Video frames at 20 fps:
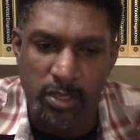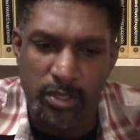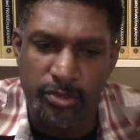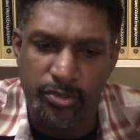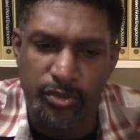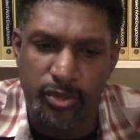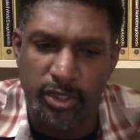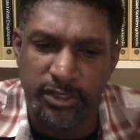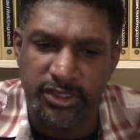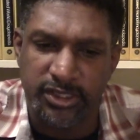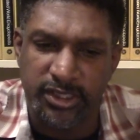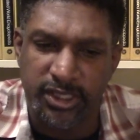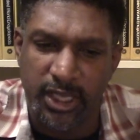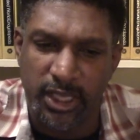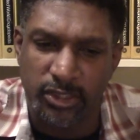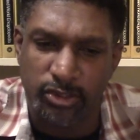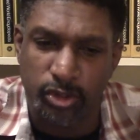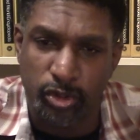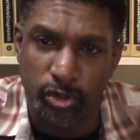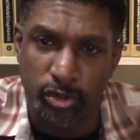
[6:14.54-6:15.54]
Thoughts
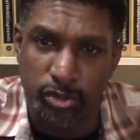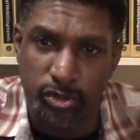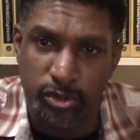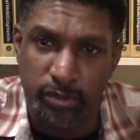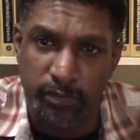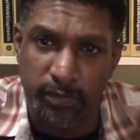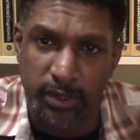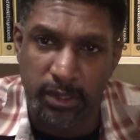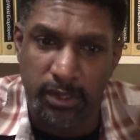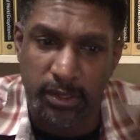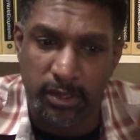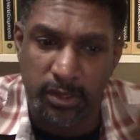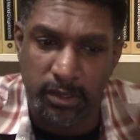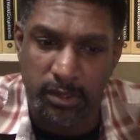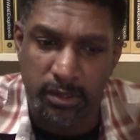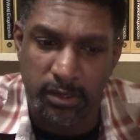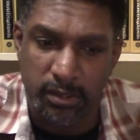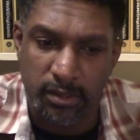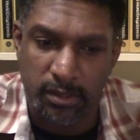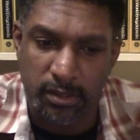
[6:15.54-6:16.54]
now turn to me.
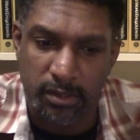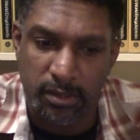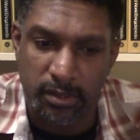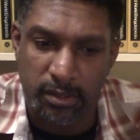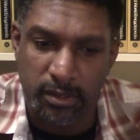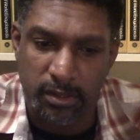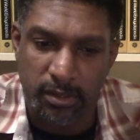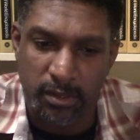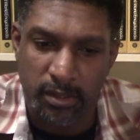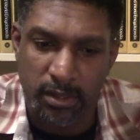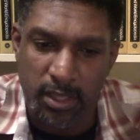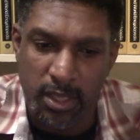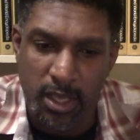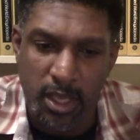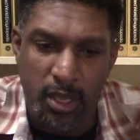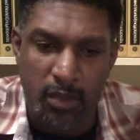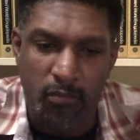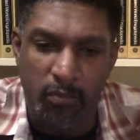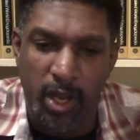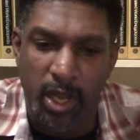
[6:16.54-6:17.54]

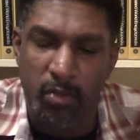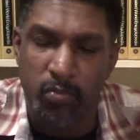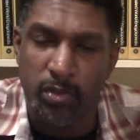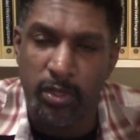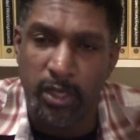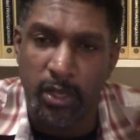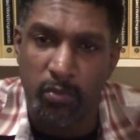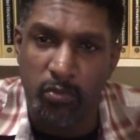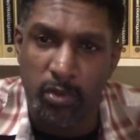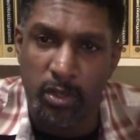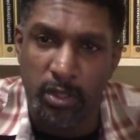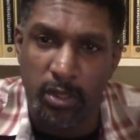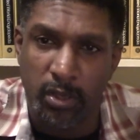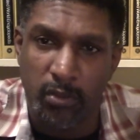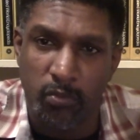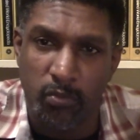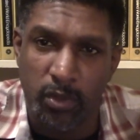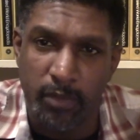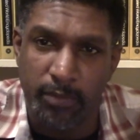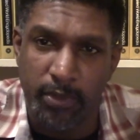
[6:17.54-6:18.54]
Why would I want a
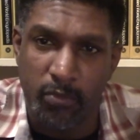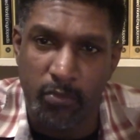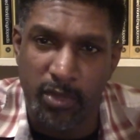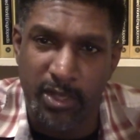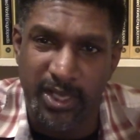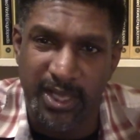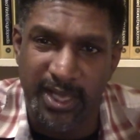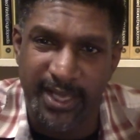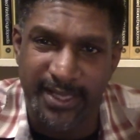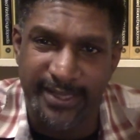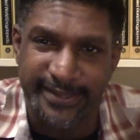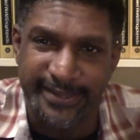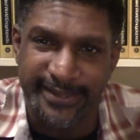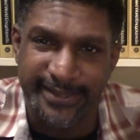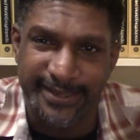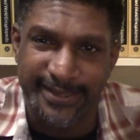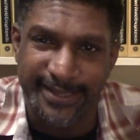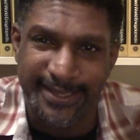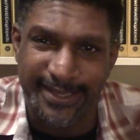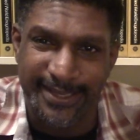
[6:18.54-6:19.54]
woman with an
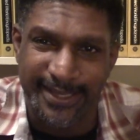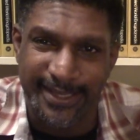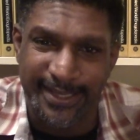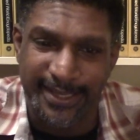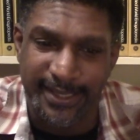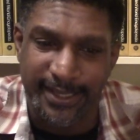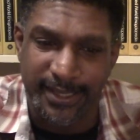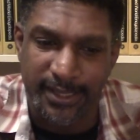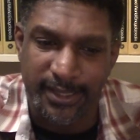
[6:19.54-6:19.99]
STD?